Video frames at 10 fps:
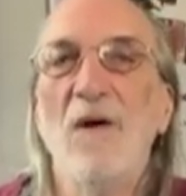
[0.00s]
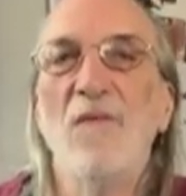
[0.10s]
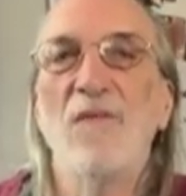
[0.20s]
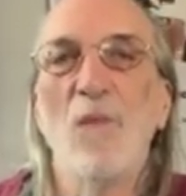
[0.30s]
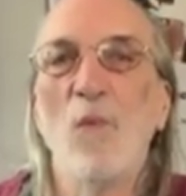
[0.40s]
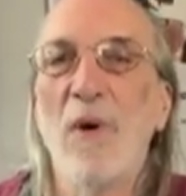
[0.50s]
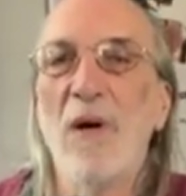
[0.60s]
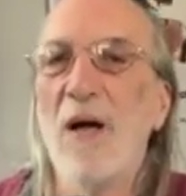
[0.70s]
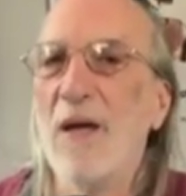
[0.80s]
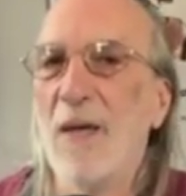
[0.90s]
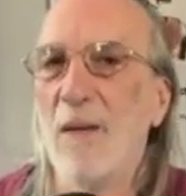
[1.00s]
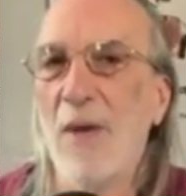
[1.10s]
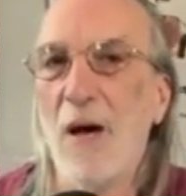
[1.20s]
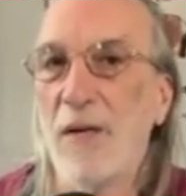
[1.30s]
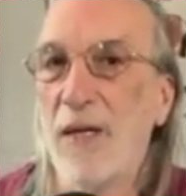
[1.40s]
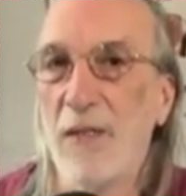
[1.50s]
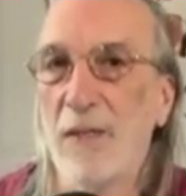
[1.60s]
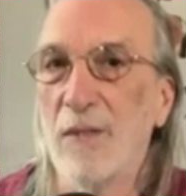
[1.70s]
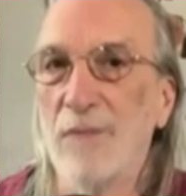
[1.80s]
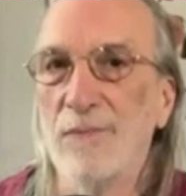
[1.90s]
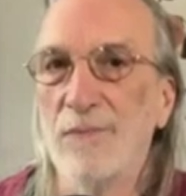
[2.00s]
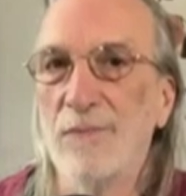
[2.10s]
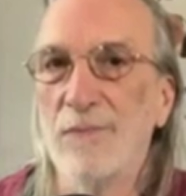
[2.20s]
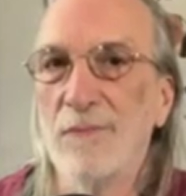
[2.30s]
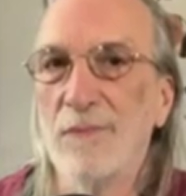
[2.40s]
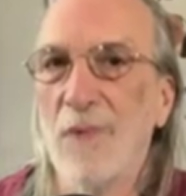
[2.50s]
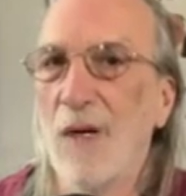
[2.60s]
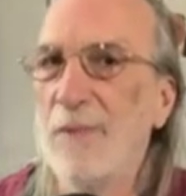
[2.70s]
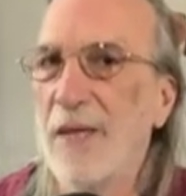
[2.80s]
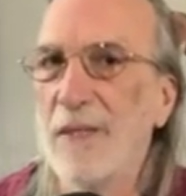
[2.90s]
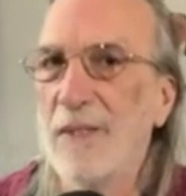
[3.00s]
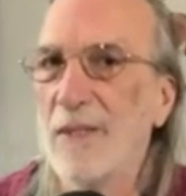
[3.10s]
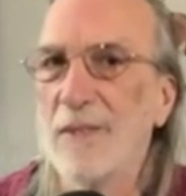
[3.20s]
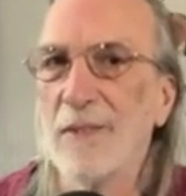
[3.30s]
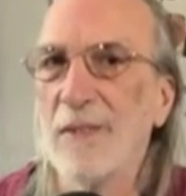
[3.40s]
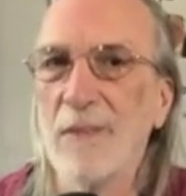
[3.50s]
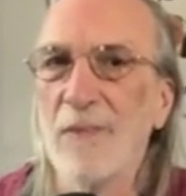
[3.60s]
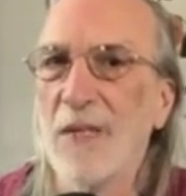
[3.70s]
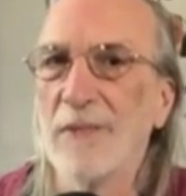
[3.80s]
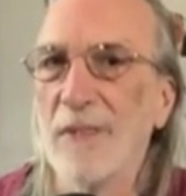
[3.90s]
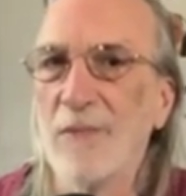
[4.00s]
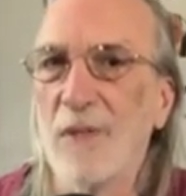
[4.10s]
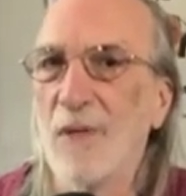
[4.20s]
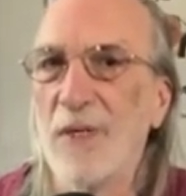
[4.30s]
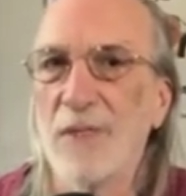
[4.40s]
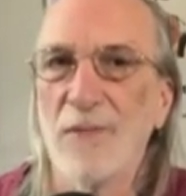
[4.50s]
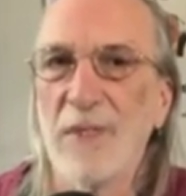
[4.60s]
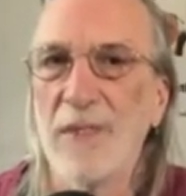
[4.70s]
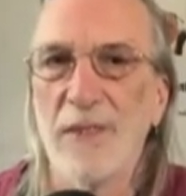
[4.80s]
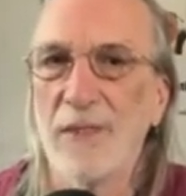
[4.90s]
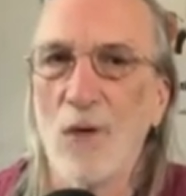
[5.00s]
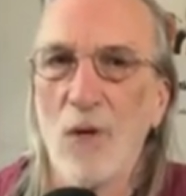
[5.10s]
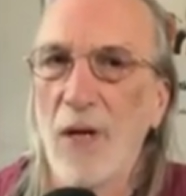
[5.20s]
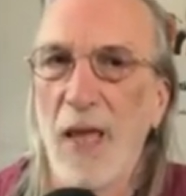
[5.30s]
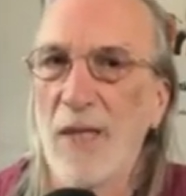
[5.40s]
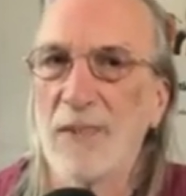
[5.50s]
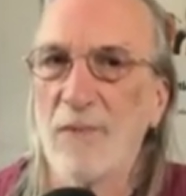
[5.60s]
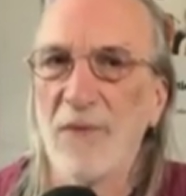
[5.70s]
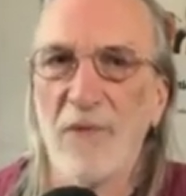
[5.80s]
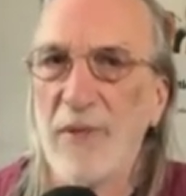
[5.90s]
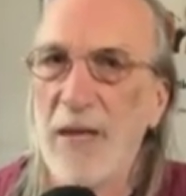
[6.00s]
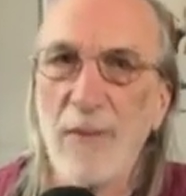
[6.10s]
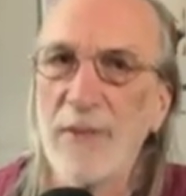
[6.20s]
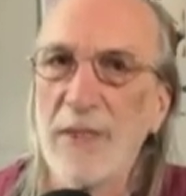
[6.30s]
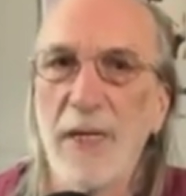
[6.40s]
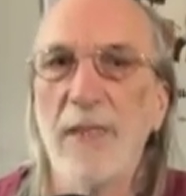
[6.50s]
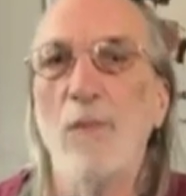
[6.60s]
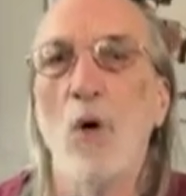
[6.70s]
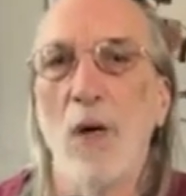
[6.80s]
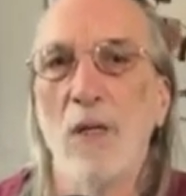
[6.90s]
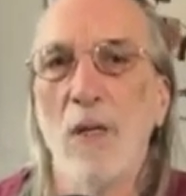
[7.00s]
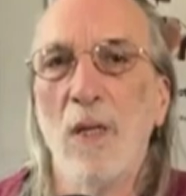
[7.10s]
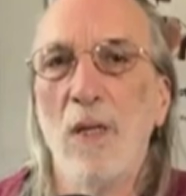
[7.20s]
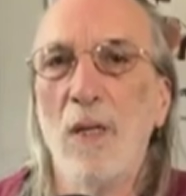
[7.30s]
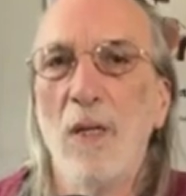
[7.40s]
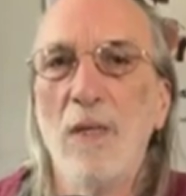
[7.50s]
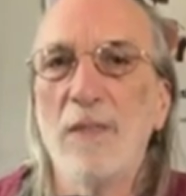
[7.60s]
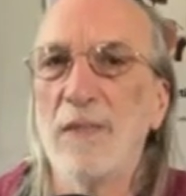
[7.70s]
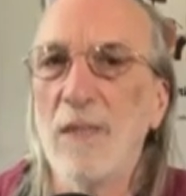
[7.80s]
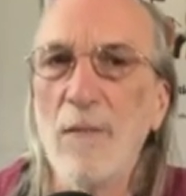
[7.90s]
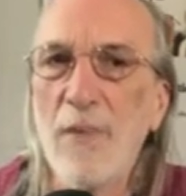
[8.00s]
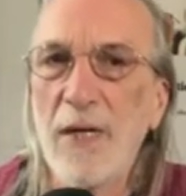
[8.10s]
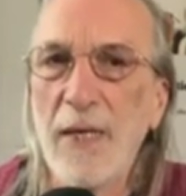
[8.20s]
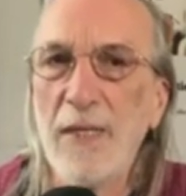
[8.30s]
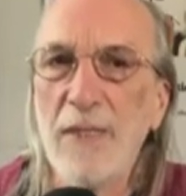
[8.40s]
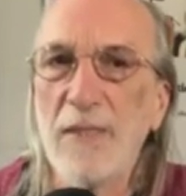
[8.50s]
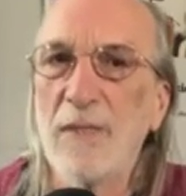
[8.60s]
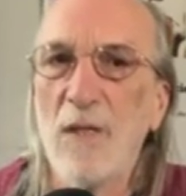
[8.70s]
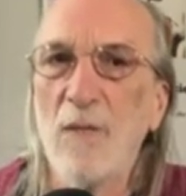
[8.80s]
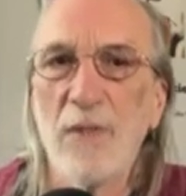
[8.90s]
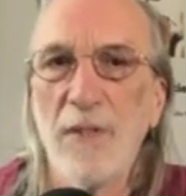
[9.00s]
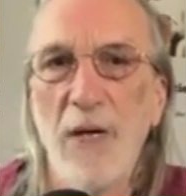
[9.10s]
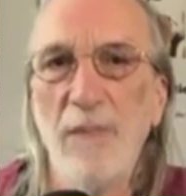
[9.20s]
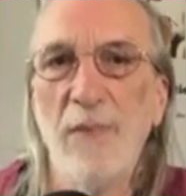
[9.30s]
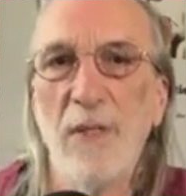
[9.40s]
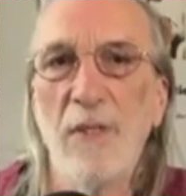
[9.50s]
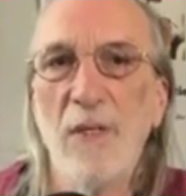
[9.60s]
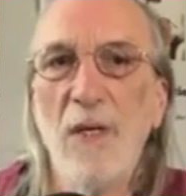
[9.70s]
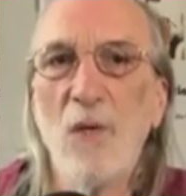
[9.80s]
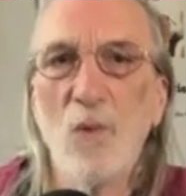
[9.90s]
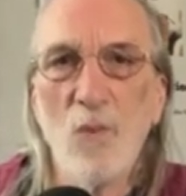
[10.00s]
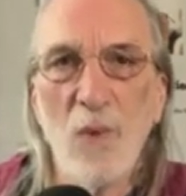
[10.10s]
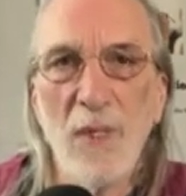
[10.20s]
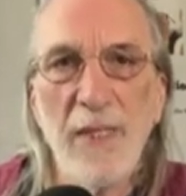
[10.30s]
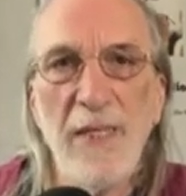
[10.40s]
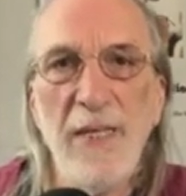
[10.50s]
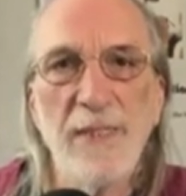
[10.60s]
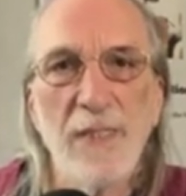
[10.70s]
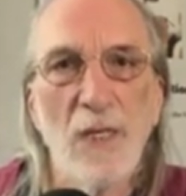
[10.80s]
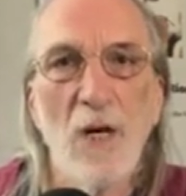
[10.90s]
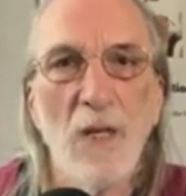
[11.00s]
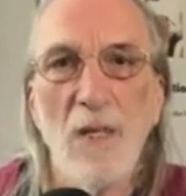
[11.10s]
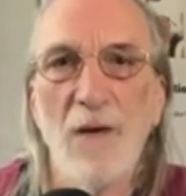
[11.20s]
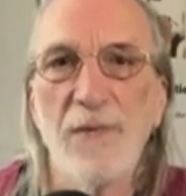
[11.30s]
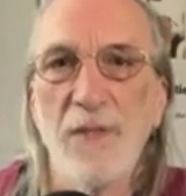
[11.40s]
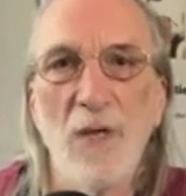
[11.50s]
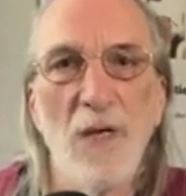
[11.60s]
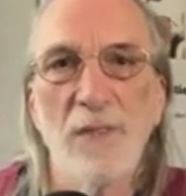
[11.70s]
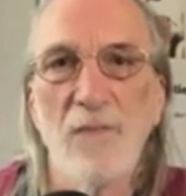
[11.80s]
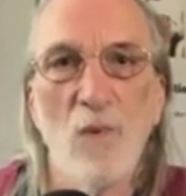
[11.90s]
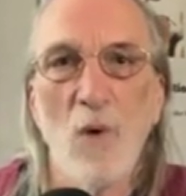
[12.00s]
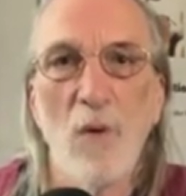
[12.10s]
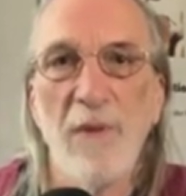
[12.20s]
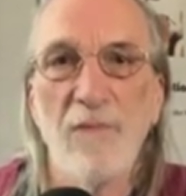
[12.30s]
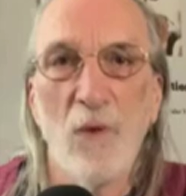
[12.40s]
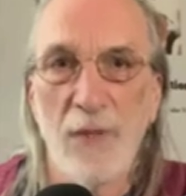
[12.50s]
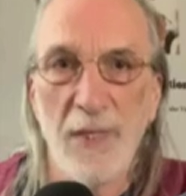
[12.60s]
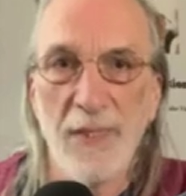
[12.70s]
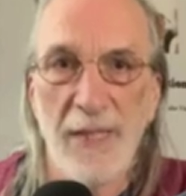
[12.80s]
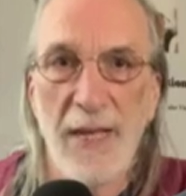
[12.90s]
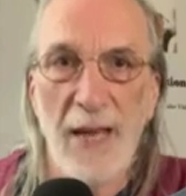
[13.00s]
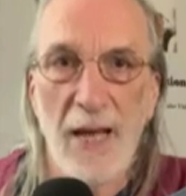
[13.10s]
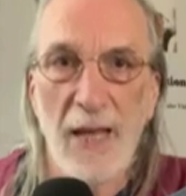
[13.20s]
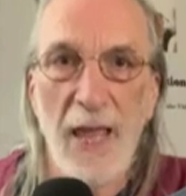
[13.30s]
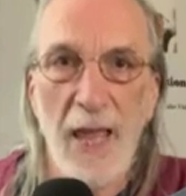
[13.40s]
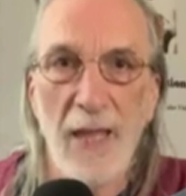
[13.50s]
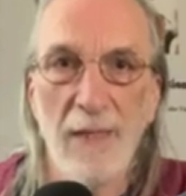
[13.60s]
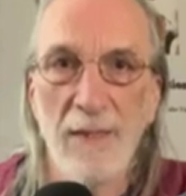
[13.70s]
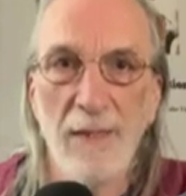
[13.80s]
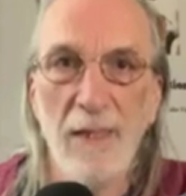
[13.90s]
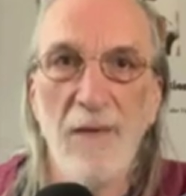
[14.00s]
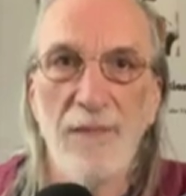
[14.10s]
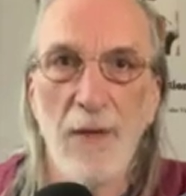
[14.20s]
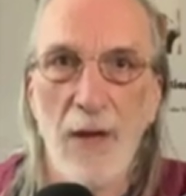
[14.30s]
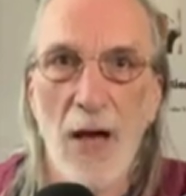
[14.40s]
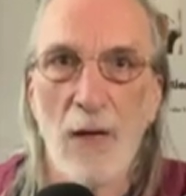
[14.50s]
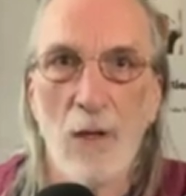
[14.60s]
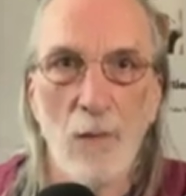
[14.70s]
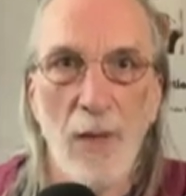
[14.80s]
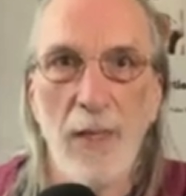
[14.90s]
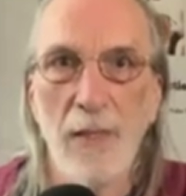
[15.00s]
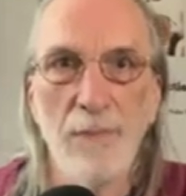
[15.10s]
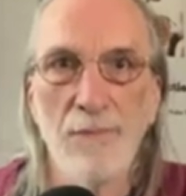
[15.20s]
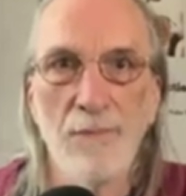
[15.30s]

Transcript: From where I am out here, Armageddon doesn't seem like some glorious religious orgasm of redemption anymore. Somebody in this global nightmare really needs to call off the dogs of war before things get out of hand, if they're not already.